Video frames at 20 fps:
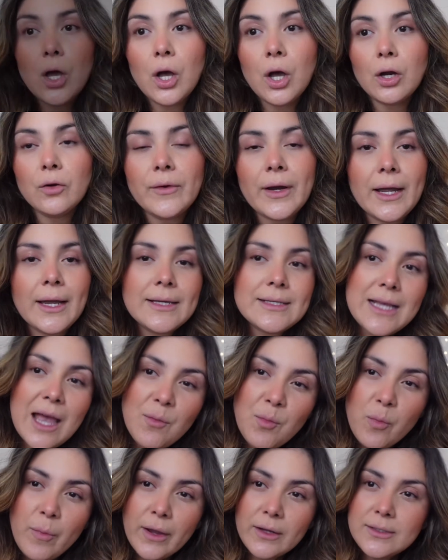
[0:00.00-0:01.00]
All right, guys,
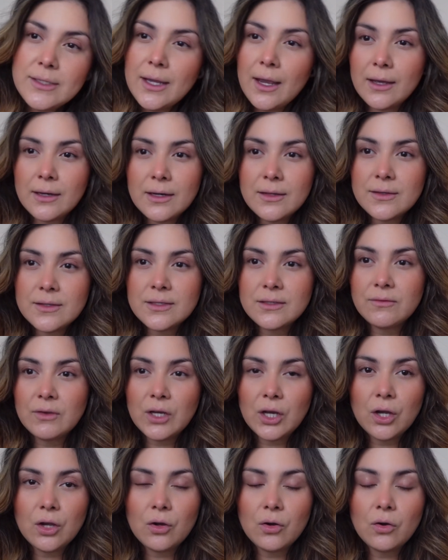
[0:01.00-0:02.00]
I'm about to edit this
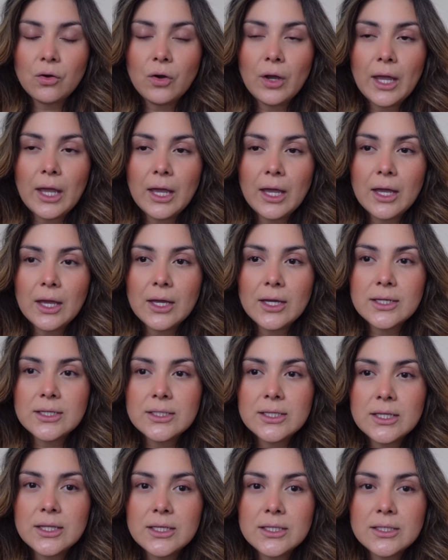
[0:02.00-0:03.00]
video and
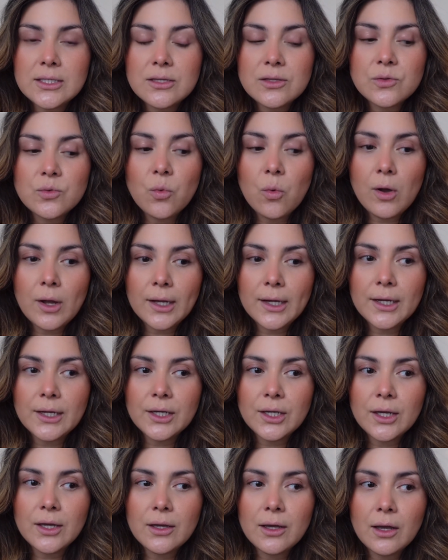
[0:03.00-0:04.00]
this is
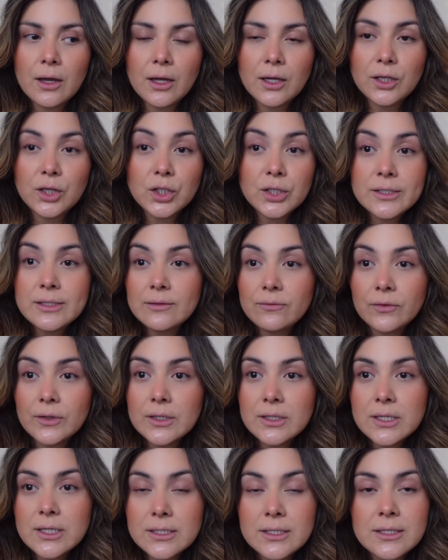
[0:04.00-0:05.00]
why I look different because